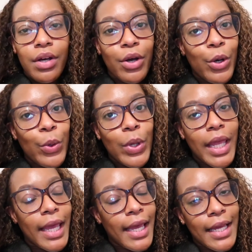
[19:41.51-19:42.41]

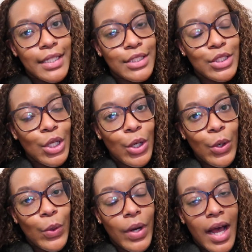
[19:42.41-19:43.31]
Okay,
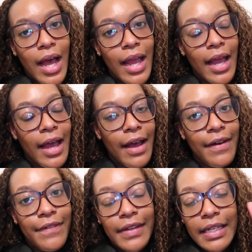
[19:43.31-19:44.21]
so I
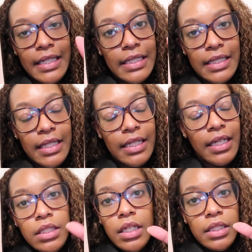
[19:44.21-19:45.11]
have
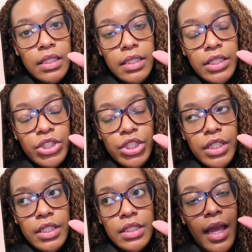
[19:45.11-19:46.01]
eaten, done the
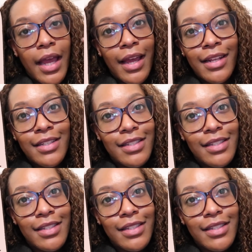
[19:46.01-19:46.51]
dishes, and